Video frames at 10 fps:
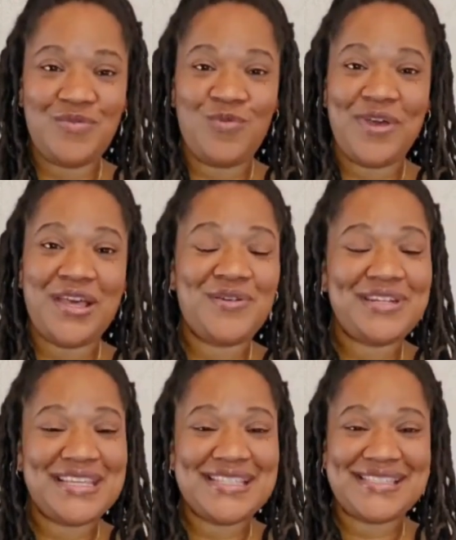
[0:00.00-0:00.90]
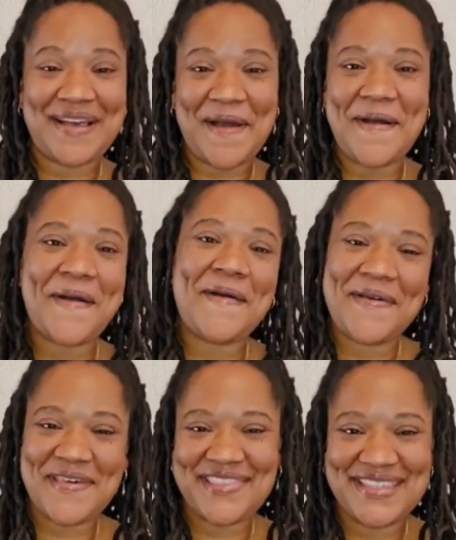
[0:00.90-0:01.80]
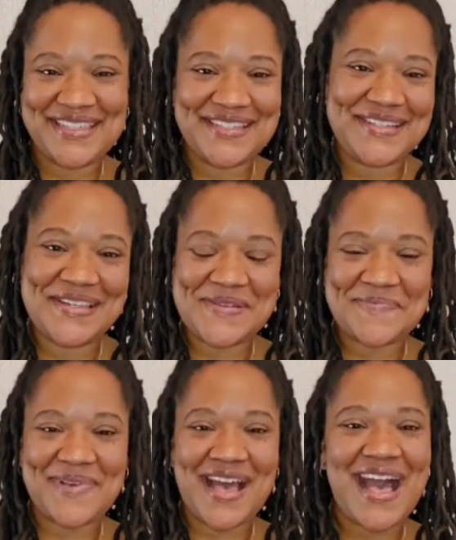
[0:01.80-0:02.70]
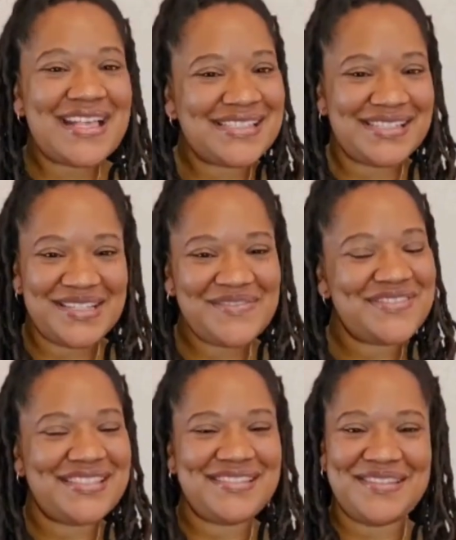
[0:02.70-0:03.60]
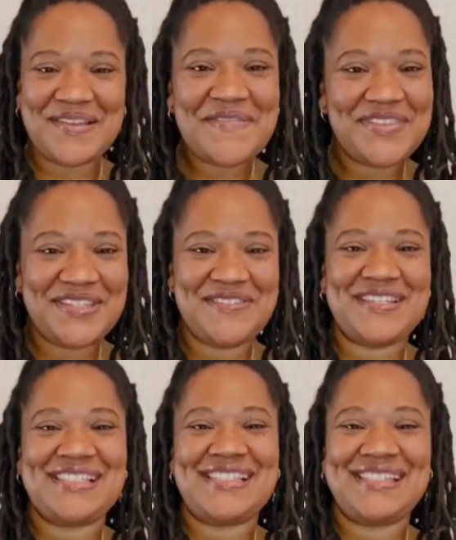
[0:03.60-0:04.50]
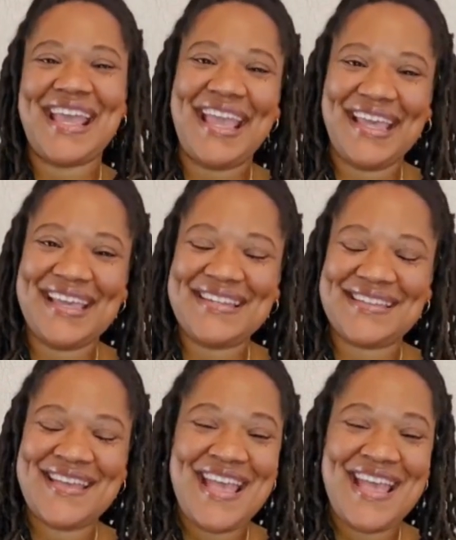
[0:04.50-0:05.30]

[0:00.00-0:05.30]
wellness, all the good and positive stuff that you can stand.